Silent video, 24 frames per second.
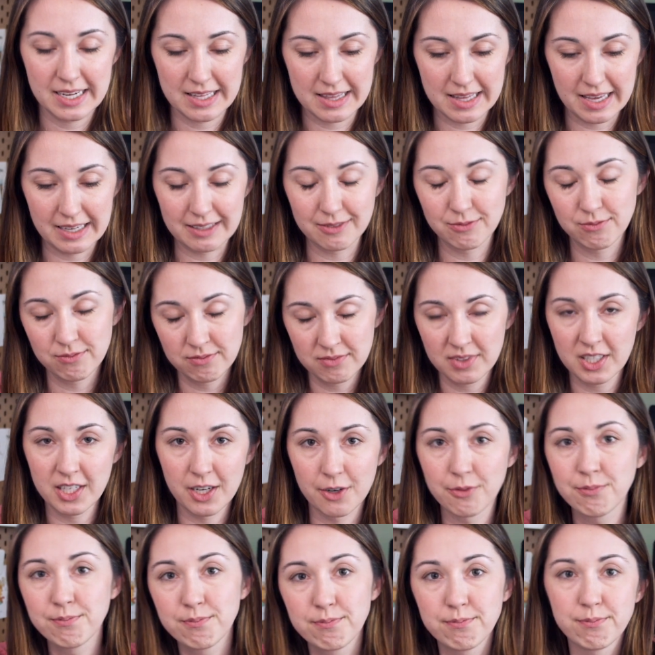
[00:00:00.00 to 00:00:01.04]
and then, you
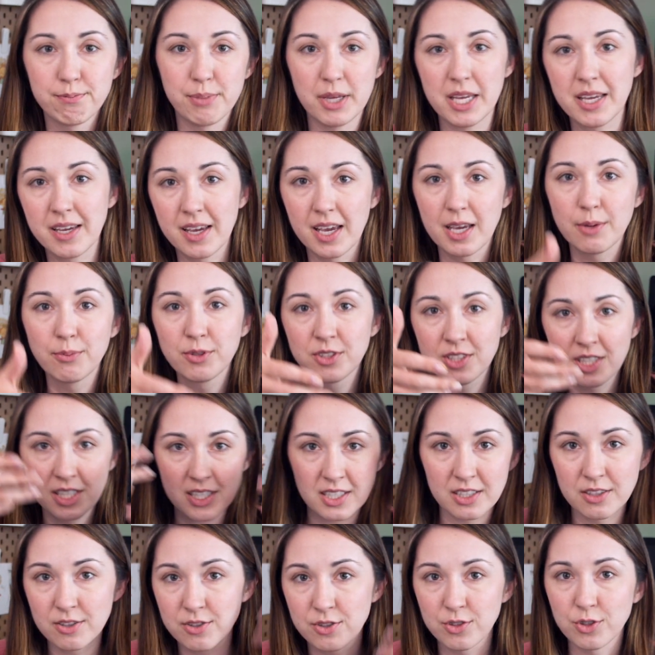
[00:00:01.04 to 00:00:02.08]
know, being able to
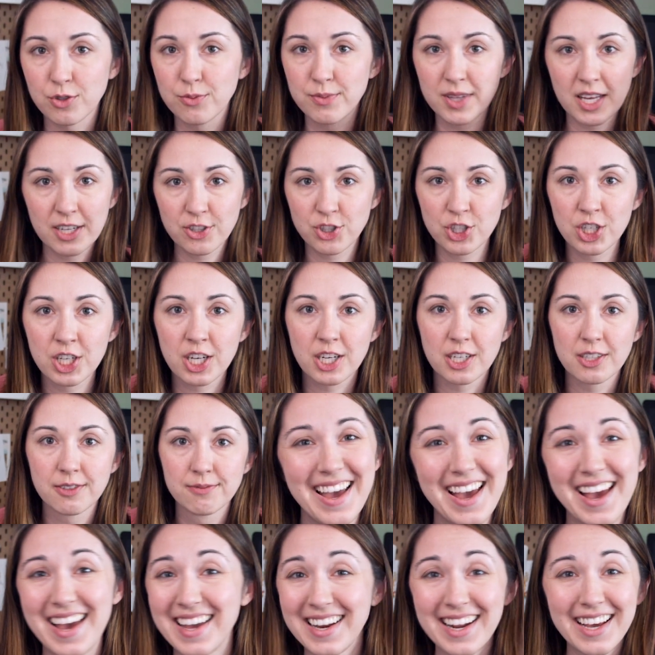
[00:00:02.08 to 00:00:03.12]
consume that sugar.
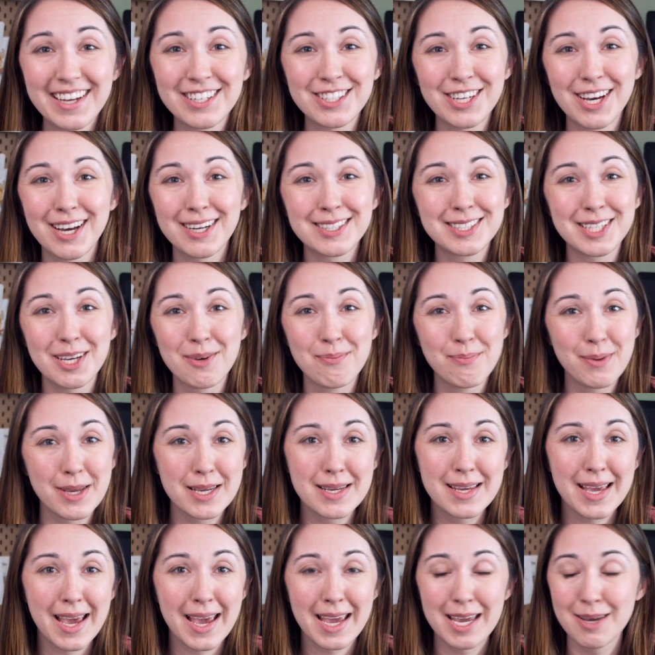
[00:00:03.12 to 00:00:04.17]
And I talked a
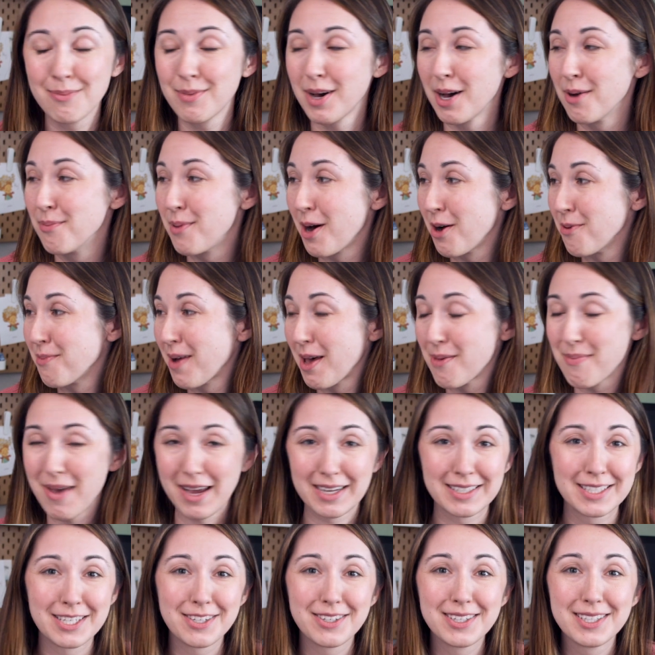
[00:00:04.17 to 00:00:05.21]
big game about my
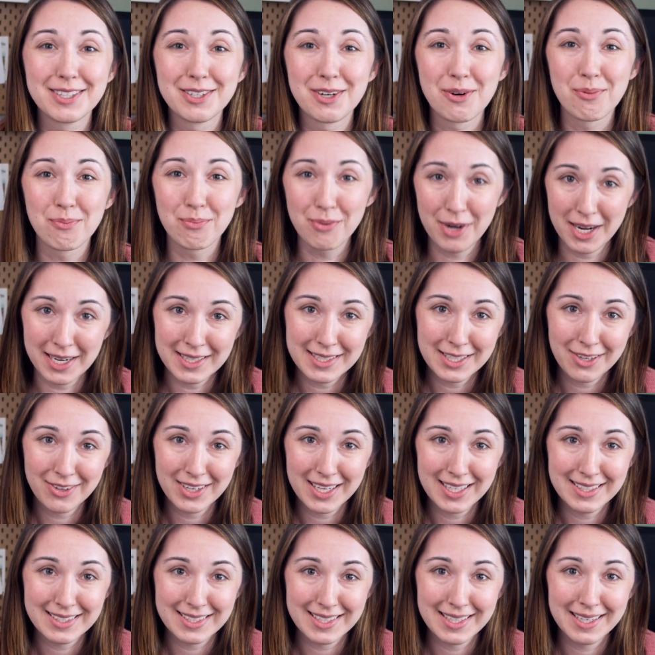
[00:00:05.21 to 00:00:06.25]
bacterial breakdown
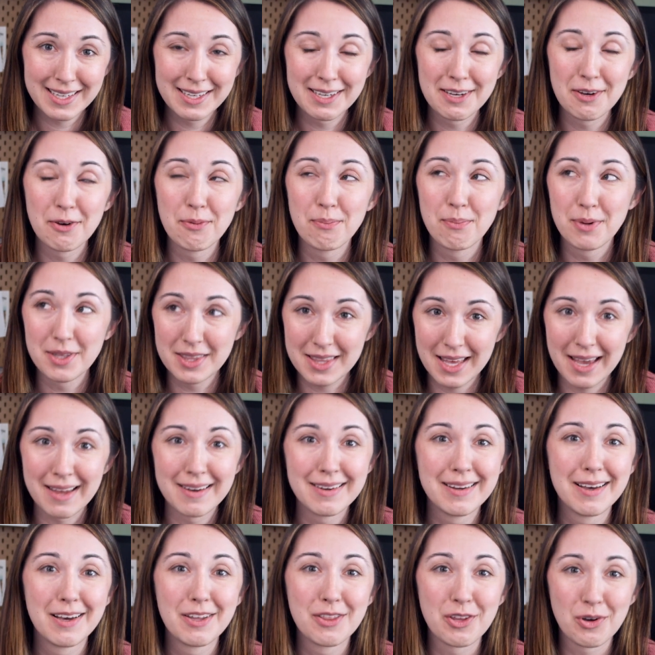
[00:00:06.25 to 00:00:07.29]
idea, but
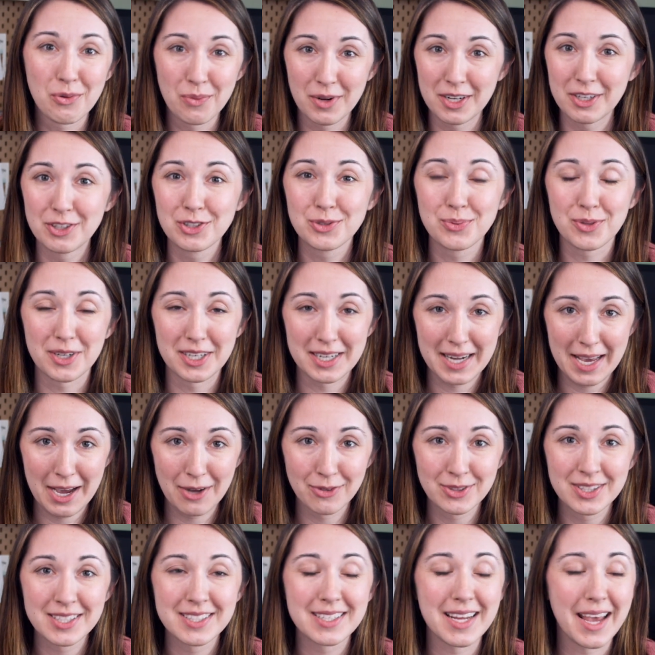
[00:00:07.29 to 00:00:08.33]
then the winners were
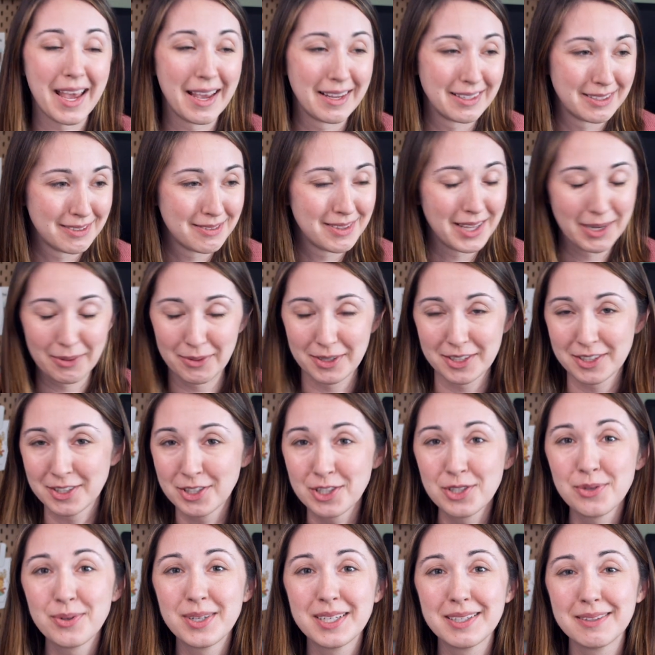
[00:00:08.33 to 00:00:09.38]
announced and they were
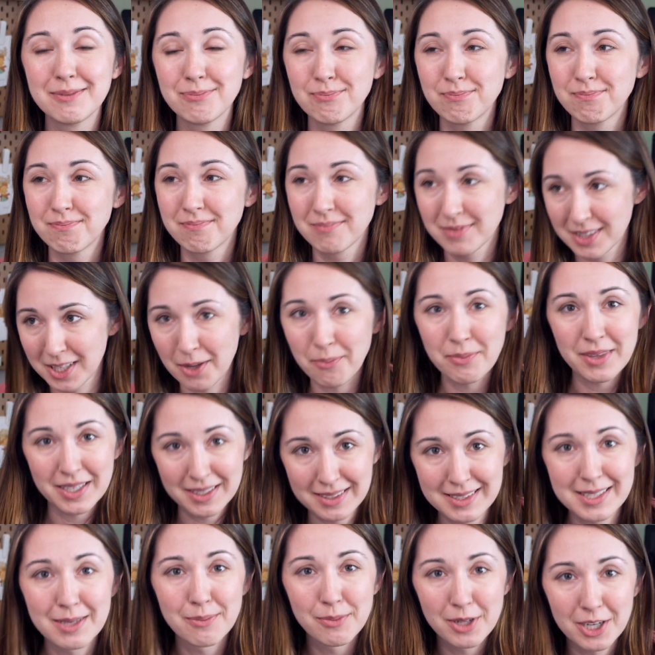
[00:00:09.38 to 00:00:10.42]
doing
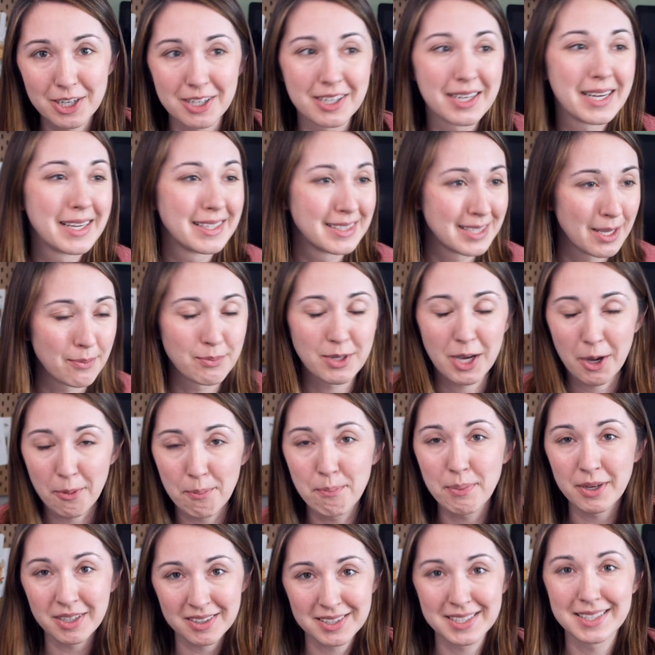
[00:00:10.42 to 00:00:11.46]
something similar except a
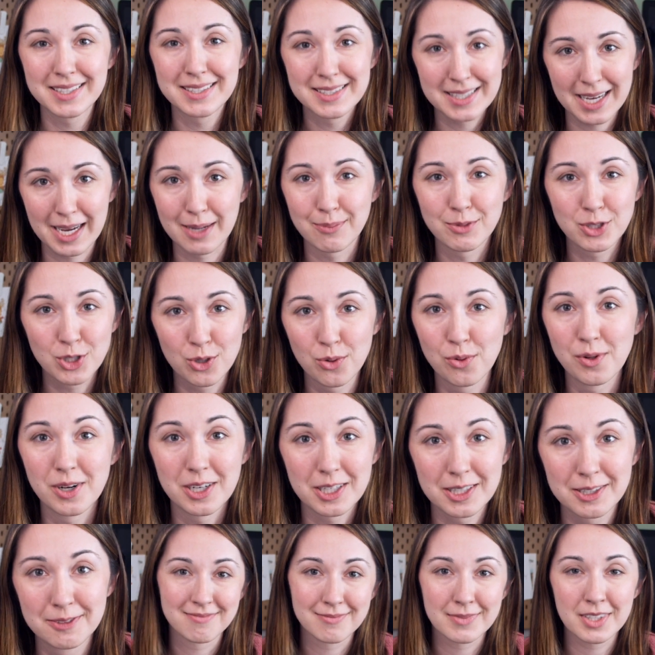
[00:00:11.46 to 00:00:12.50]
billion times
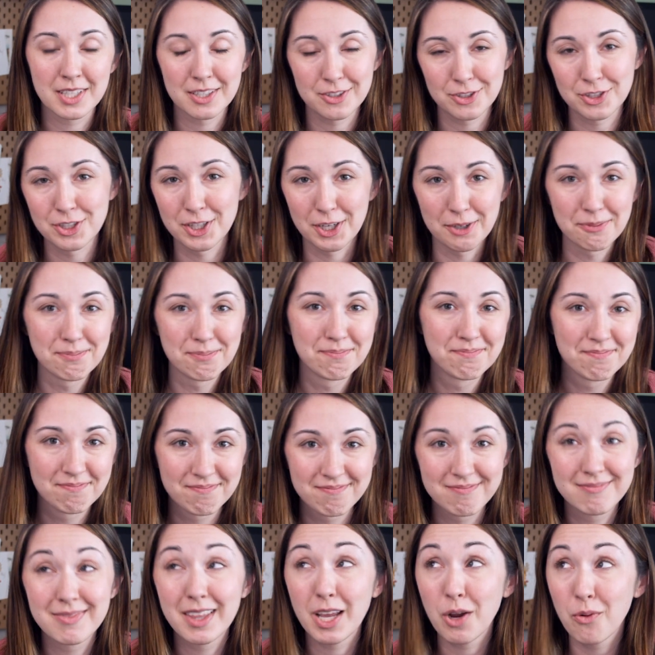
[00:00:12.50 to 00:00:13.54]
cooler. Because, you know,
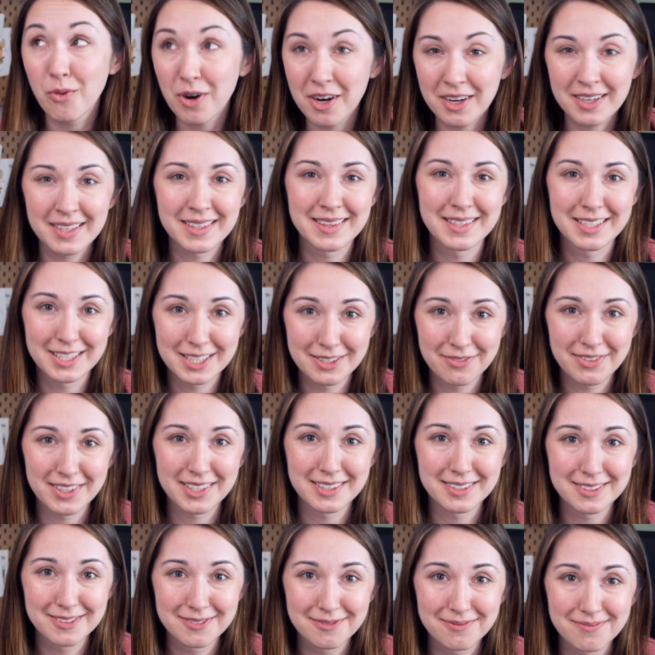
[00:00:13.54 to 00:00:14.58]
they work in this
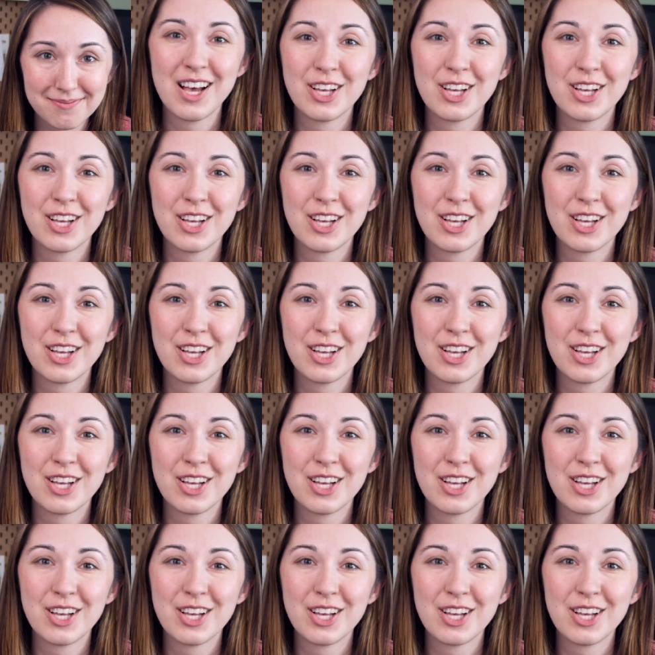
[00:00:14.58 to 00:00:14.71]
field.